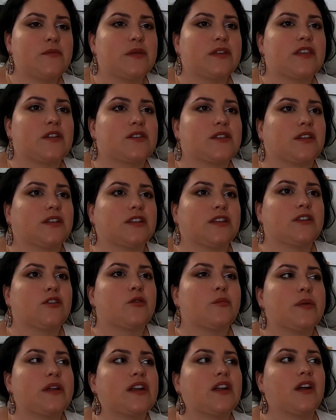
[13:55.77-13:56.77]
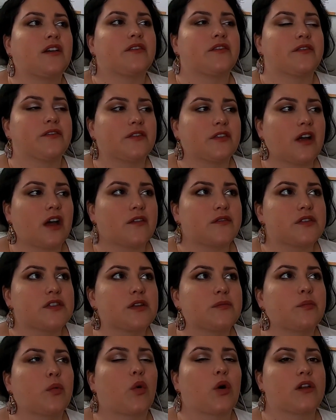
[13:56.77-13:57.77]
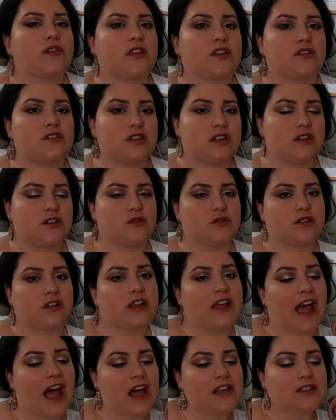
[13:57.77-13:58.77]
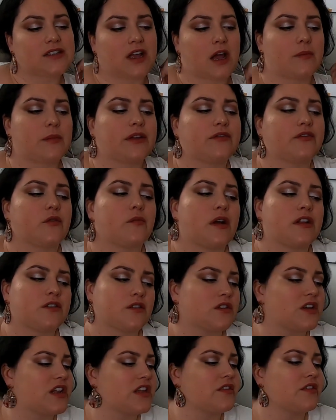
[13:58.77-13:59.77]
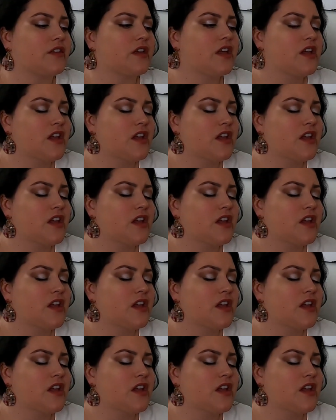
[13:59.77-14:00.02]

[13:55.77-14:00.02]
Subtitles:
but there's a little bit of support that she usually has coming from underneath